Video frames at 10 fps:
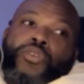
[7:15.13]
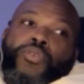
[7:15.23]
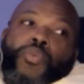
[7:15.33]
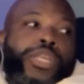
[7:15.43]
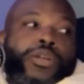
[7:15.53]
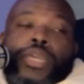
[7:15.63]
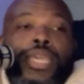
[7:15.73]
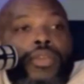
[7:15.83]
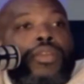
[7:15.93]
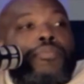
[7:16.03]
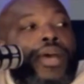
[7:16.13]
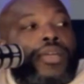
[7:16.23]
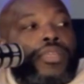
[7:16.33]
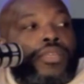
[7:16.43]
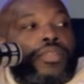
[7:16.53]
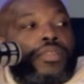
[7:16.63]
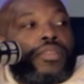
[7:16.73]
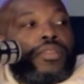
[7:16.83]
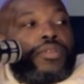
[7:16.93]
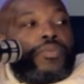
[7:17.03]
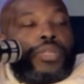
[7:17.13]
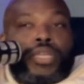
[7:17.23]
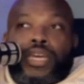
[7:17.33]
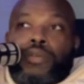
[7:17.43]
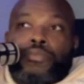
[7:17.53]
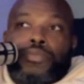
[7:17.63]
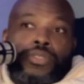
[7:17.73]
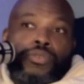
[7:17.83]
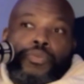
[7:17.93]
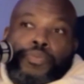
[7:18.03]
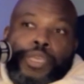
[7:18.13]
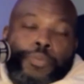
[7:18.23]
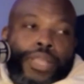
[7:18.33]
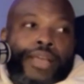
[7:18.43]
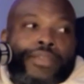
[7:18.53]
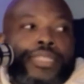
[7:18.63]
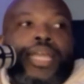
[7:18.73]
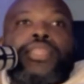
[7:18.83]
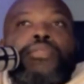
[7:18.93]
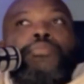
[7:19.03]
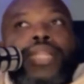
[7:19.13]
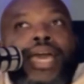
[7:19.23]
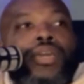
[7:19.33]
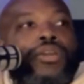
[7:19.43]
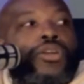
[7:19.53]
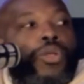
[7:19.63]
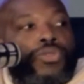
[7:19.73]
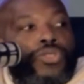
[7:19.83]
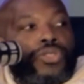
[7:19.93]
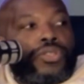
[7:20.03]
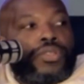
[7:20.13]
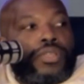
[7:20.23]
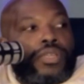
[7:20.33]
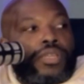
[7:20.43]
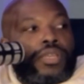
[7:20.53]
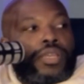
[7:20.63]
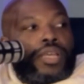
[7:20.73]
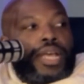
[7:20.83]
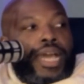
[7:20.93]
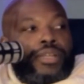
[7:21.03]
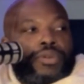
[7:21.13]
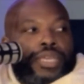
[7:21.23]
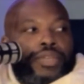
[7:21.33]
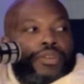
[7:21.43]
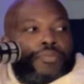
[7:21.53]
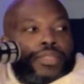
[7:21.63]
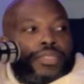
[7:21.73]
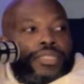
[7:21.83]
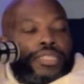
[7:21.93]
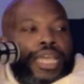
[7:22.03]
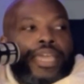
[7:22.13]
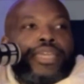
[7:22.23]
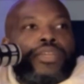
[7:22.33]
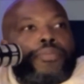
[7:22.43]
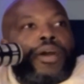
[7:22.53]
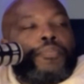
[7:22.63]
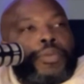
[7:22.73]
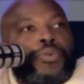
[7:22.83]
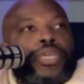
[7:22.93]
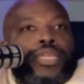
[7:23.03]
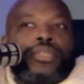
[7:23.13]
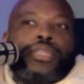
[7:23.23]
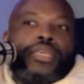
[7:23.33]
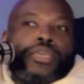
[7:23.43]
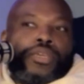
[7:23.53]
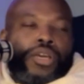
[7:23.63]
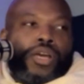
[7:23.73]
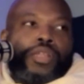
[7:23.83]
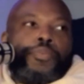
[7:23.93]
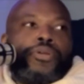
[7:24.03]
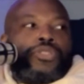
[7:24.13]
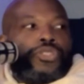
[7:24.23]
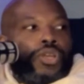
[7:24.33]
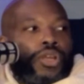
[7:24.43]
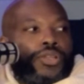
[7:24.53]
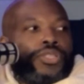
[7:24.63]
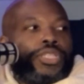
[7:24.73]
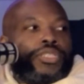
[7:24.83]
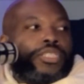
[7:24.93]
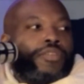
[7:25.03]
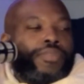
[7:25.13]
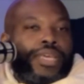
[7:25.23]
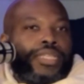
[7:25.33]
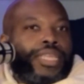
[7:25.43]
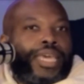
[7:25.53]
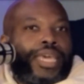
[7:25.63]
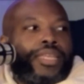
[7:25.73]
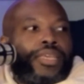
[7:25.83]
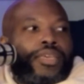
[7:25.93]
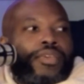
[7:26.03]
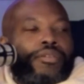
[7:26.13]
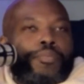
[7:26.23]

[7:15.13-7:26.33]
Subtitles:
We don't hear about it when it comes to people outside of the black culture. I don't hear about these things. I hear about people getting caught up on charges and stuff like that. Mm-hmm.